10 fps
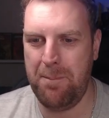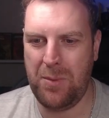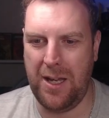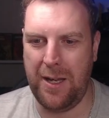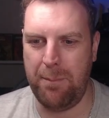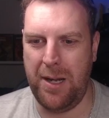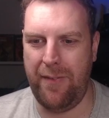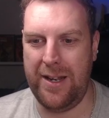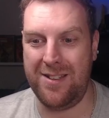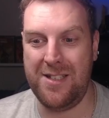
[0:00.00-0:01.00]
And
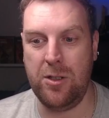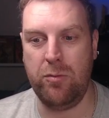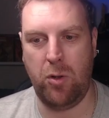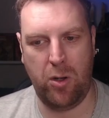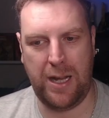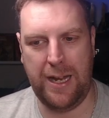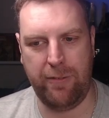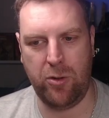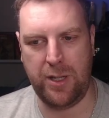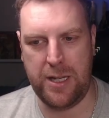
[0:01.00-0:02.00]
then a single Royal
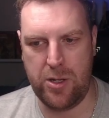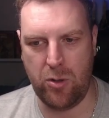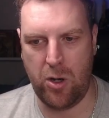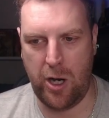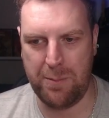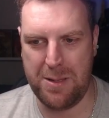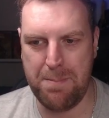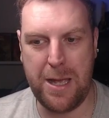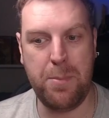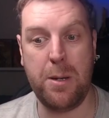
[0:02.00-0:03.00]
Herald in your army
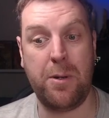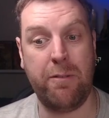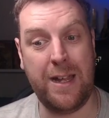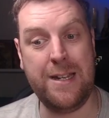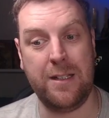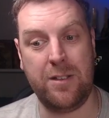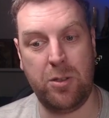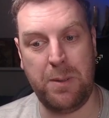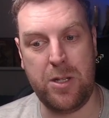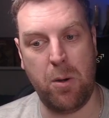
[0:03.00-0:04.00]
may be upgraded to
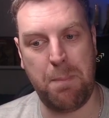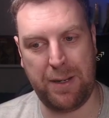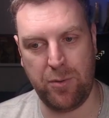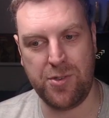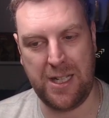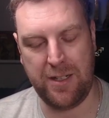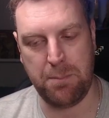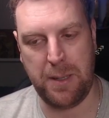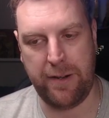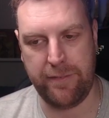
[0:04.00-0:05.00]
be your Battle
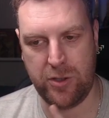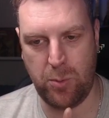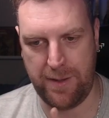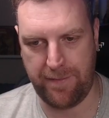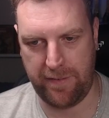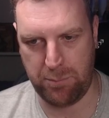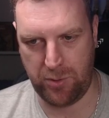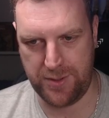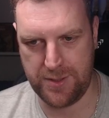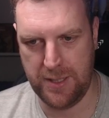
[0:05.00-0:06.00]
Standard Bearer for 25
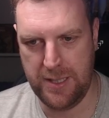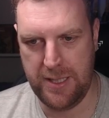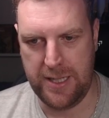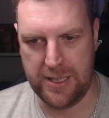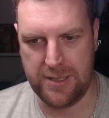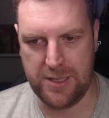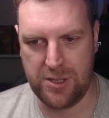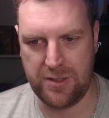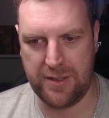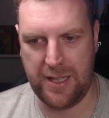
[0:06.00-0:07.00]
points. In
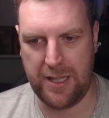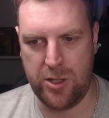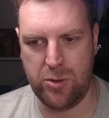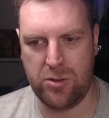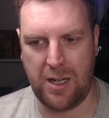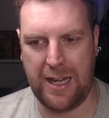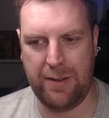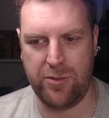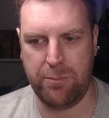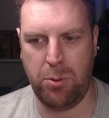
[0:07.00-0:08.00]
addition to their usual
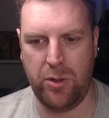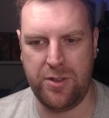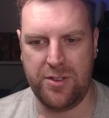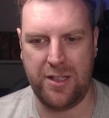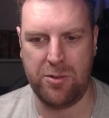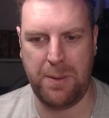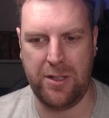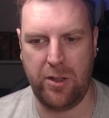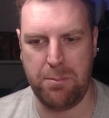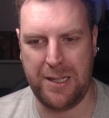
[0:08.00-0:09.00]
allowance of points they
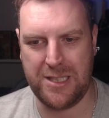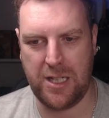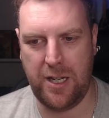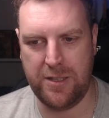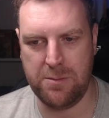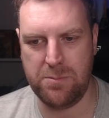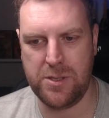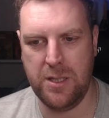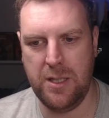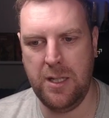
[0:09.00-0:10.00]
spend on the magic
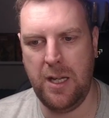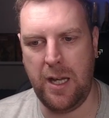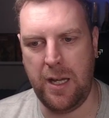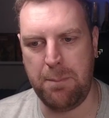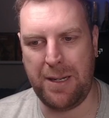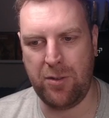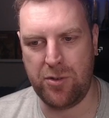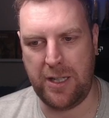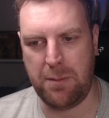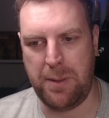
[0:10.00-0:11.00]
items, Battle
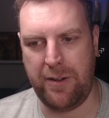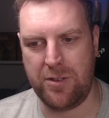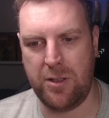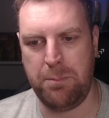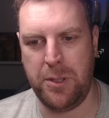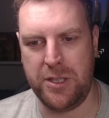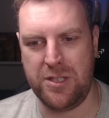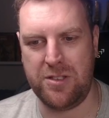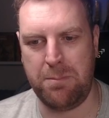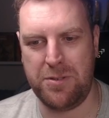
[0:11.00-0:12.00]
Standard Bearers can
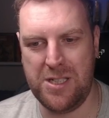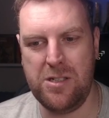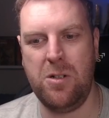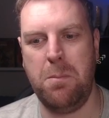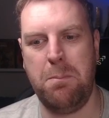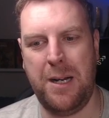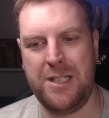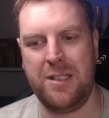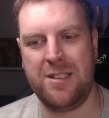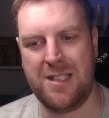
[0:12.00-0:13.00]
purchase a single
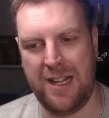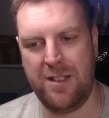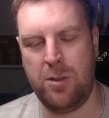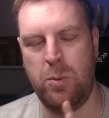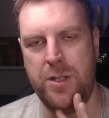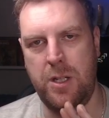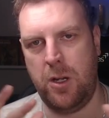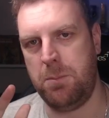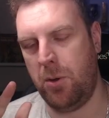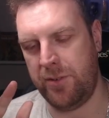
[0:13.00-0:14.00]
magic standard with
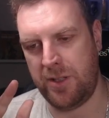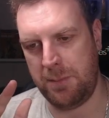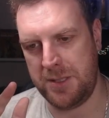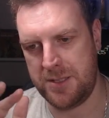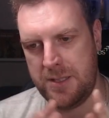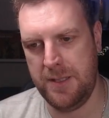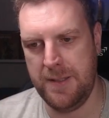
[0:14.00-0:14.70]
no points limits.